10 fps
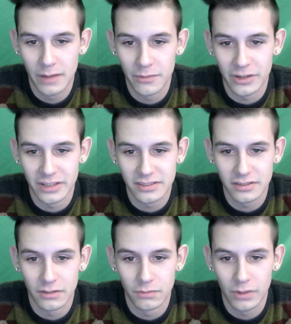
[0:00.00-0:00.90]
of
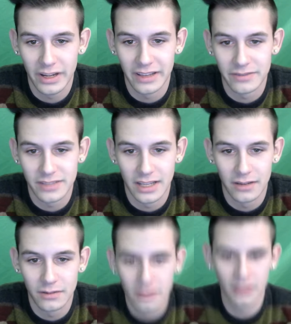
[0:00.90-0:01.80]
memories of what
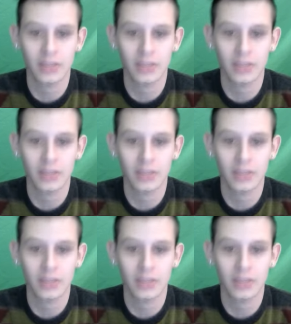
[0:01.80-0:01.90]
ifs now.